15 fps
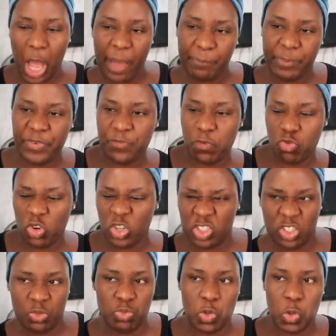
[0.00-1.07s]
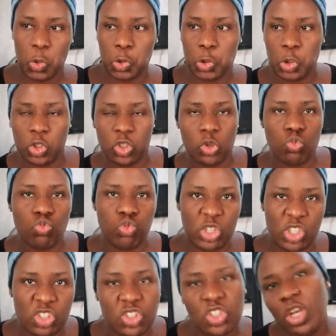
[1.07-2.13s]
happy for us is because she's a
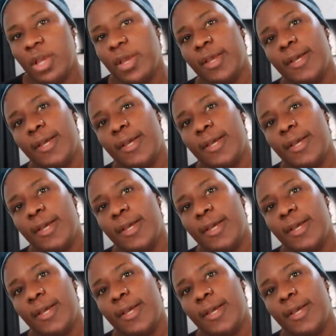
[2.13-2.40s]
witch.